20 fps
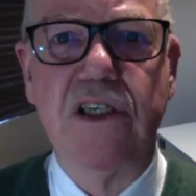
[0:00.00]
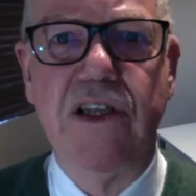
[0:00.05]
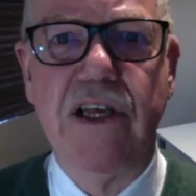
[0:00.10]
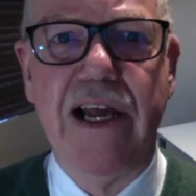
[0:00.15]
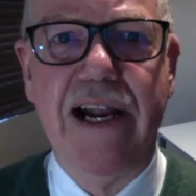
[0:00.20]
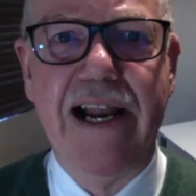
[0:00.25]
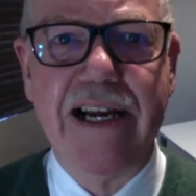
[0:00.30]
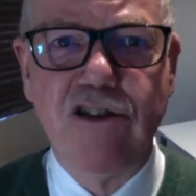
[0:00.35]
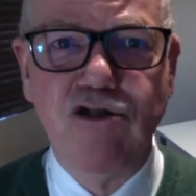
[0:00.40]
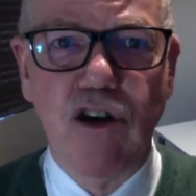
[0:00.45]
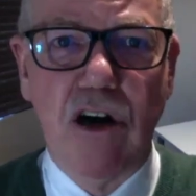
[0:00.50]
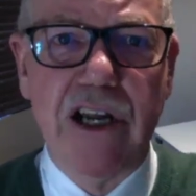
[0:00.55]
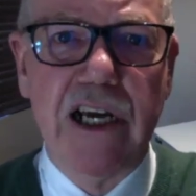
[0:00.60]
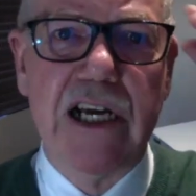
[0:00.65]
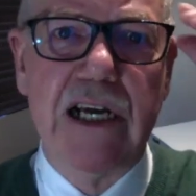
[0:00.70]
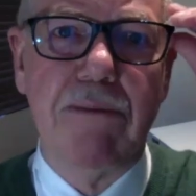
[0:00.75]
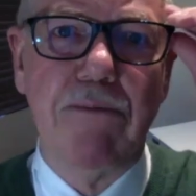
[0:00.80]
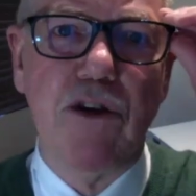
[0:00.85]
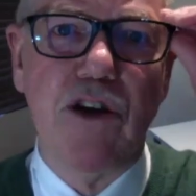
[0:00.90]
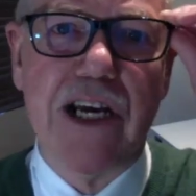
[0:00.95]
The Electronic
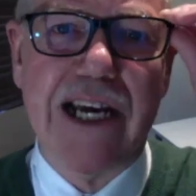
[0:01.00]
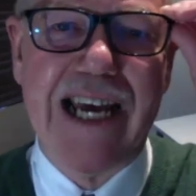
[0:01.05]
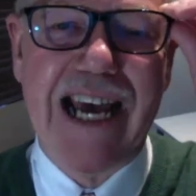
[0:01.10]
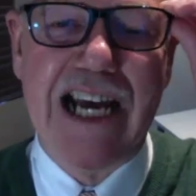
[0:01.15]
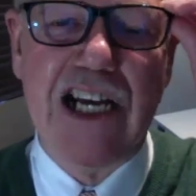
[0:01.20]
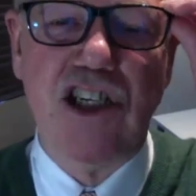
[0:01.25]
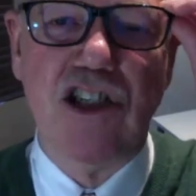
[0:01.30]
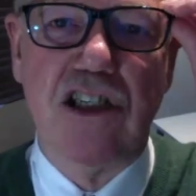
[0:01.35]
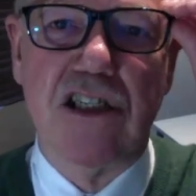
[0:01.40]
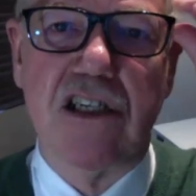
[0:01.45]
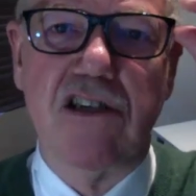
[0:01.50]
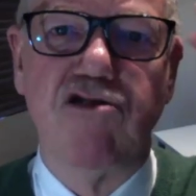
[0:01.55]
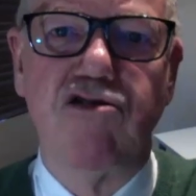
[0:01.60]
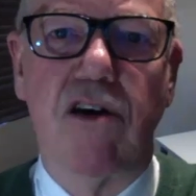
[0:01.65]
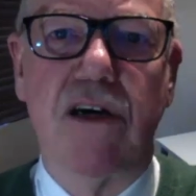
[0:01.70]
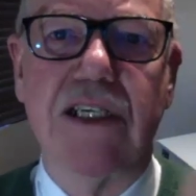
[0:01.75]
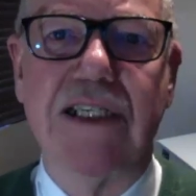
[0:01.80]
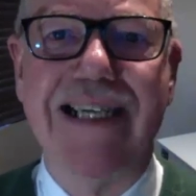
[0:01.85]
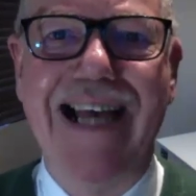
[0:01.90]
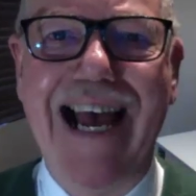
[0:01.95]
Communications and
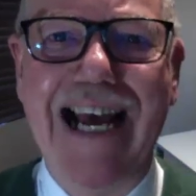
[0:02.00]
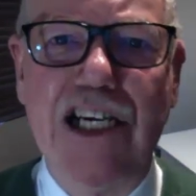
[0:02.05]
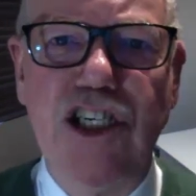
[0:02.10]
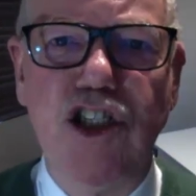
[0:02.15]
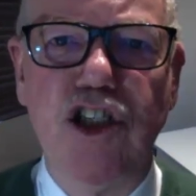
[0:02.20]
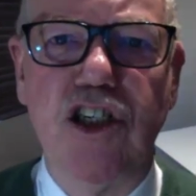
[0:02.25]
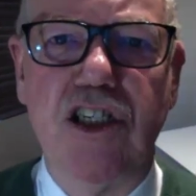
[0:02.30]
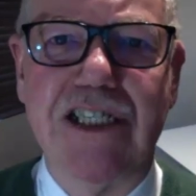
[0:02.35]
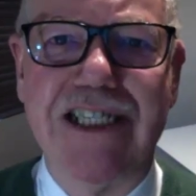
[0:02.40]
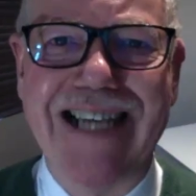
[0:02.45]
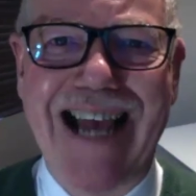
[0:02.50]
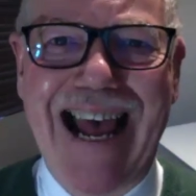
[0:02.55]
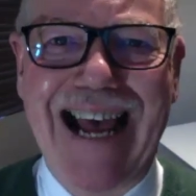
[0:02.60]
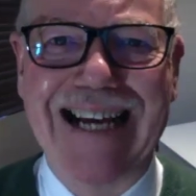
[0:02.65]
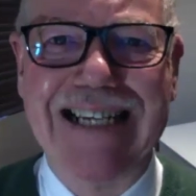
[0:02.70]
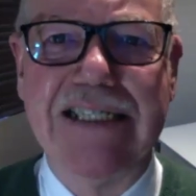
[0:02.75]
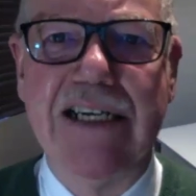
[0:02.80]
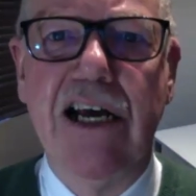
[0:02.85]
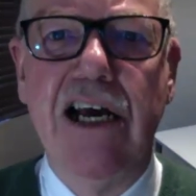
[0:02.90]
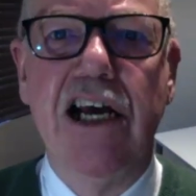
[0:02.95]
Transactions
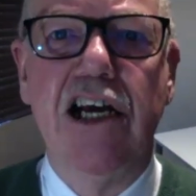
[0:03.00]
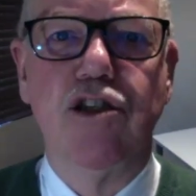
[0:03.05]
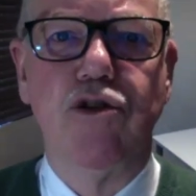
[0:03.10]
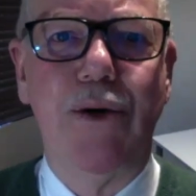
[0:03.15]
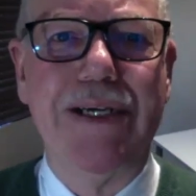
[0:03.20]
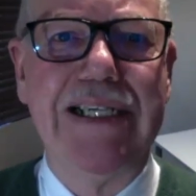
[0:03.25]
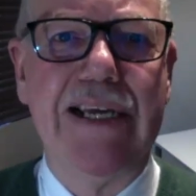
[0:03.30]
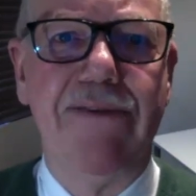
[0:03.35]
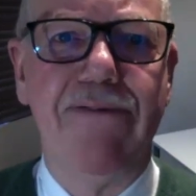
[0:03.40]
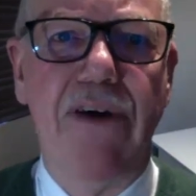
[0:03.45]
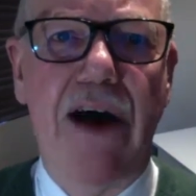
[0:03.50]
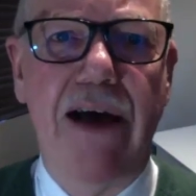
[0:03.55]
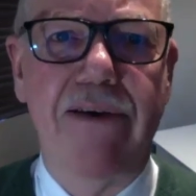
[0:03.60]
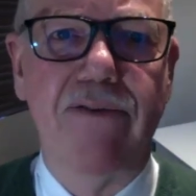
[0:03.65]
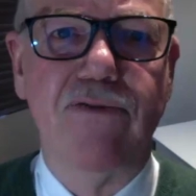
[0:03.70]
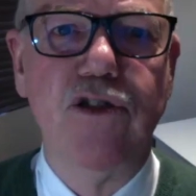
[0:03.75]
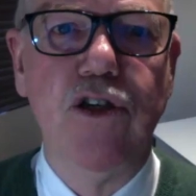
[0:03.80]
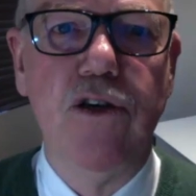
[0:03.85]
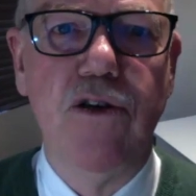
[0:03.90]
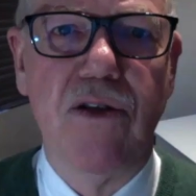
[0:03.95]
Act 25
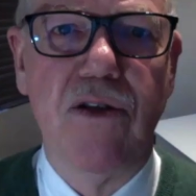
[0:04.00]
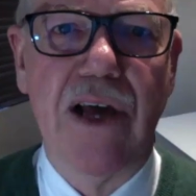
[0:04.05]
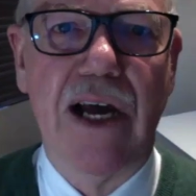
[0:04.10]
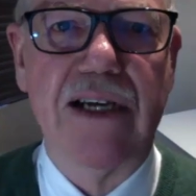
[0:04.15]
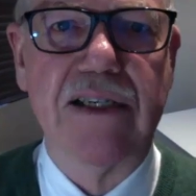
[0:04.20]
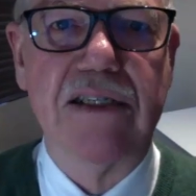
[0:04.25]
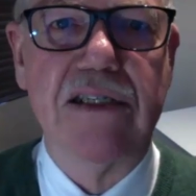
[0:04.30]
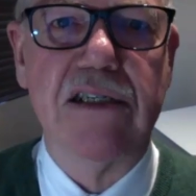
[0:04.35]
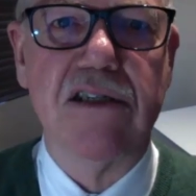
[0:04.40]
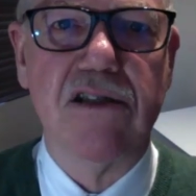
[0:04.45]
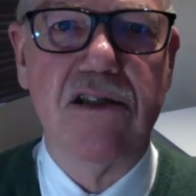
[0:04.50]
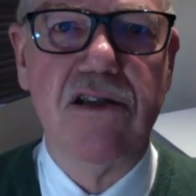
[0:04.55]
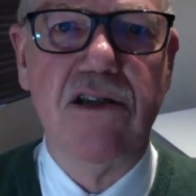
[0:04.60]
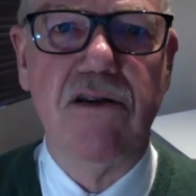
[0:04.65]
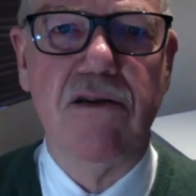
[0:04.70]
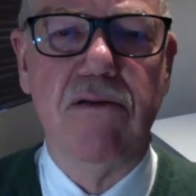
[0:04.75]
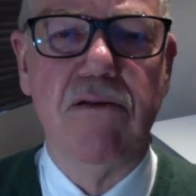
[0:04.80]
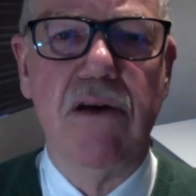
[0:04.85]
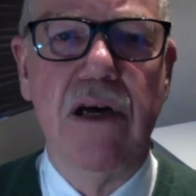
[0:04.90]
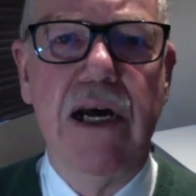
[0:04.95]
of
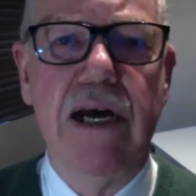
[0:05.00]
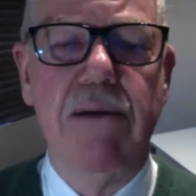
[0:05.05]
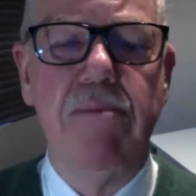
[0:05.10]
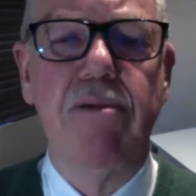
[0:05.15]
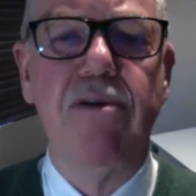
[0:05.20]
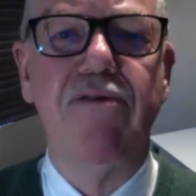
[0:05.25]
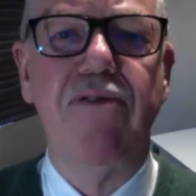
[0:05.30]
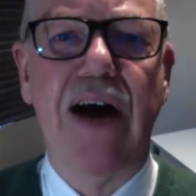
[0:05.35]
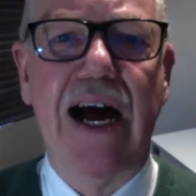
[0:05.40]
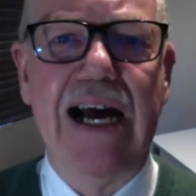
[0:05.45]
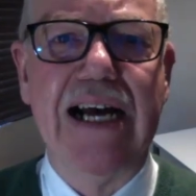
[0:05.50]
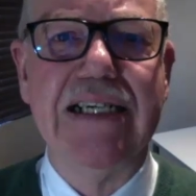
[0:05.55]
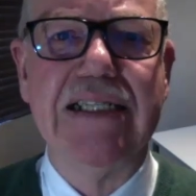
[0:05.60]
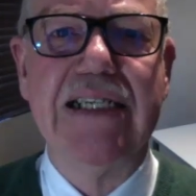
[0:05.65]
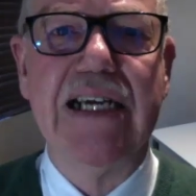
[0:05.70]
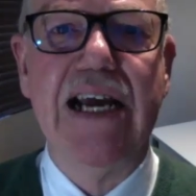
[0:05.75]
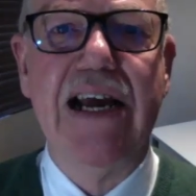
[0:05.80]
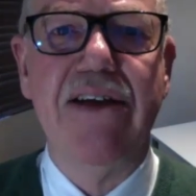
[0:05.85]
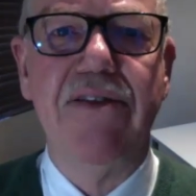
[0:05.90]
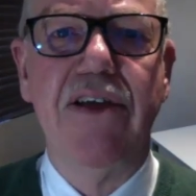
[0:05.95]
2002
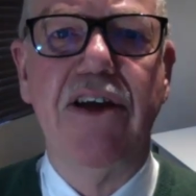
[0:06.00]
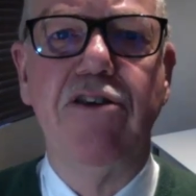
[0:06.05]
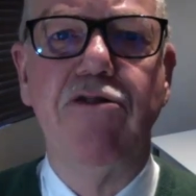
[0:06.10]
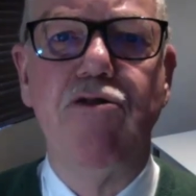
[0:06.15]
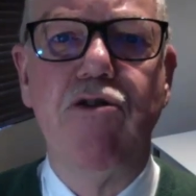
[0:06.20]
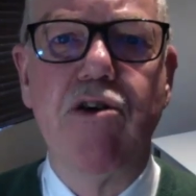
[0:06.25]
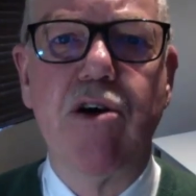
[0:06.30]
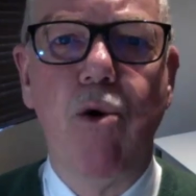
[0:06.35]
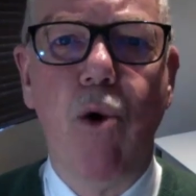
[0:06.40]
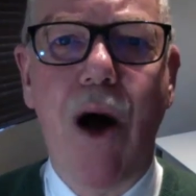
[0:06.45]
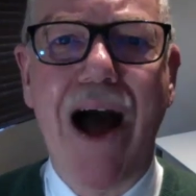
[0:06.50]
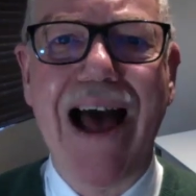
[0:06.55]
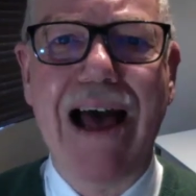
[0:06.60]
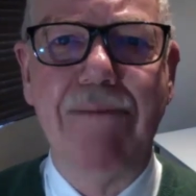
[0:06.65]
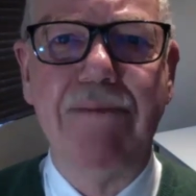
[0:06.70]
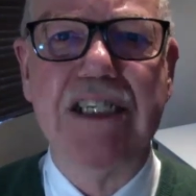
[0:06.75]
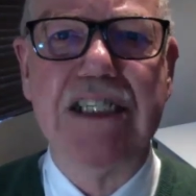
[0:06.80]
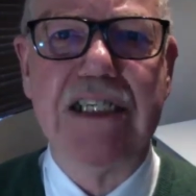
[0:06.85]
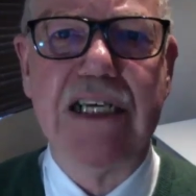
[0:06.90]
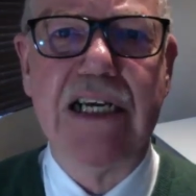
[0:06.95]
provides that a
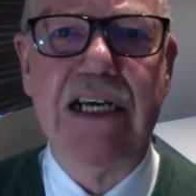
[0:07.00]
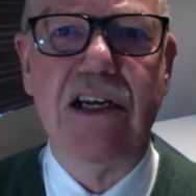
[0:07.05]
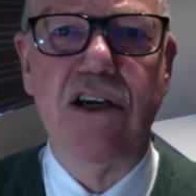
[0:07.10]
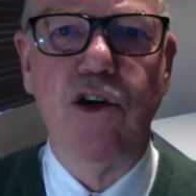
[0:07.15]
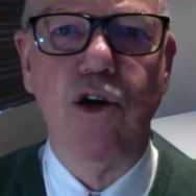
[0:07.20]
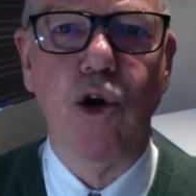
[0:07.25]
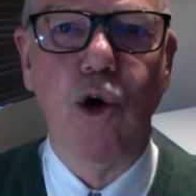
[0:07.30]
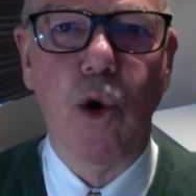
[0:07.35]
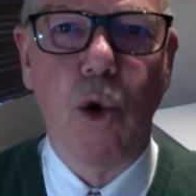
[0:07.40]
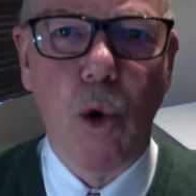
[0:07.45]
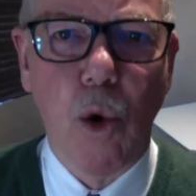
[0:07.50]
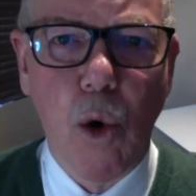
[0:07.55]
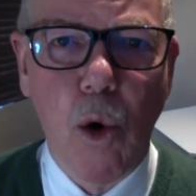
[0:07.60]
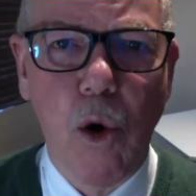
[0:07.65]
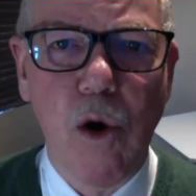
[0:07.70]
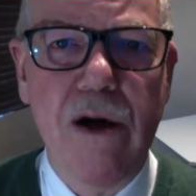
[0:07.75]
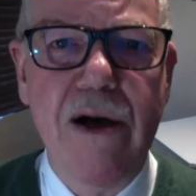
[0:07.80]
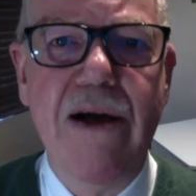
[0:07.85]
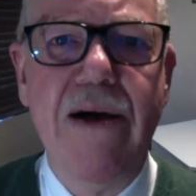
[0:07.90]
requirement in law